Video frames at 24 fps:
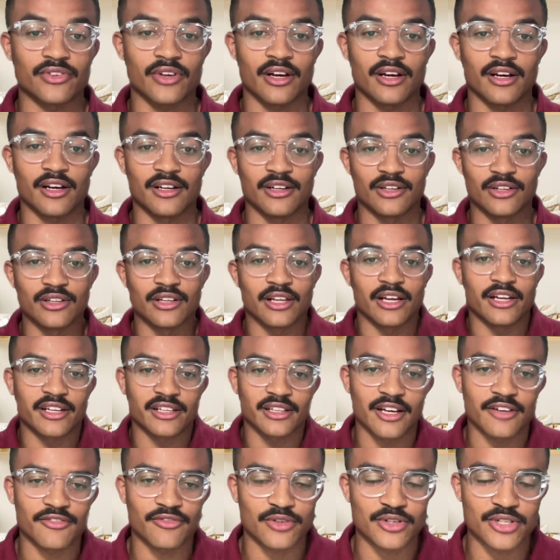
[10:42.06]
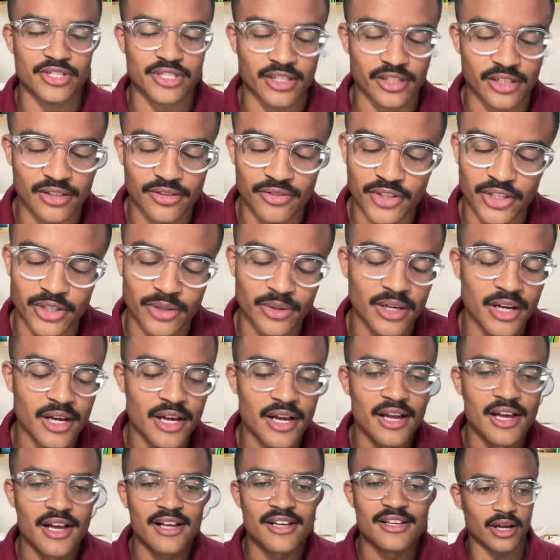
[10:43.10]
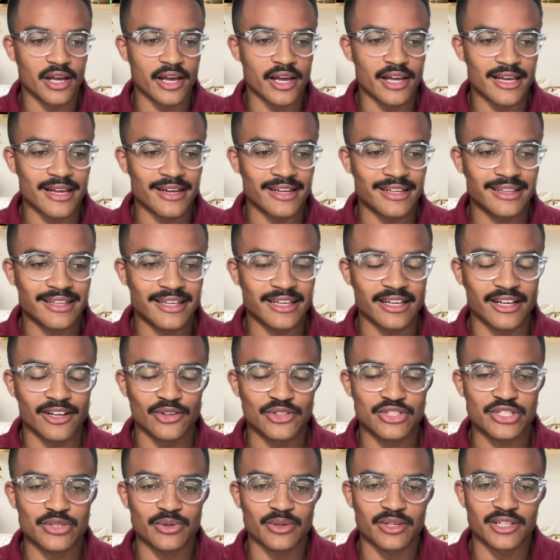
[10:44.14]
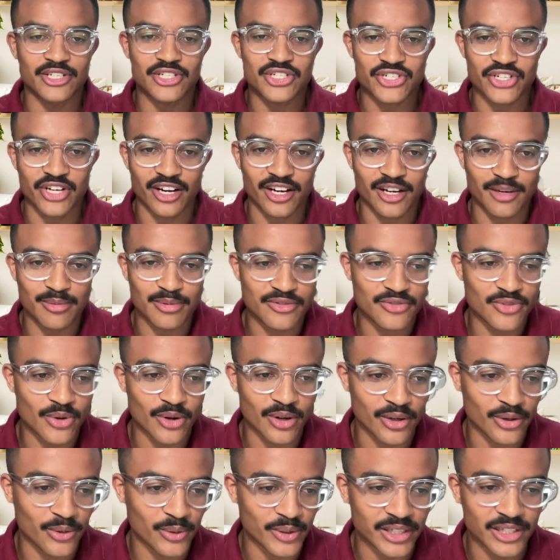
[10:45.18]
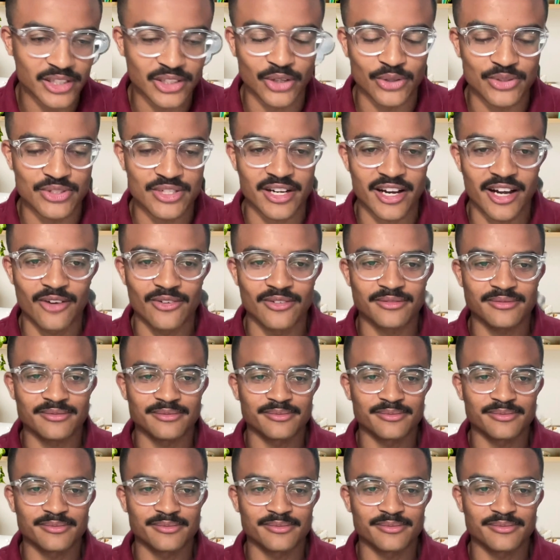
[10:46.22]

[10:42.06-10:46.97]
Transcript: of landing that first interview. Anything else you want to share before we close it out?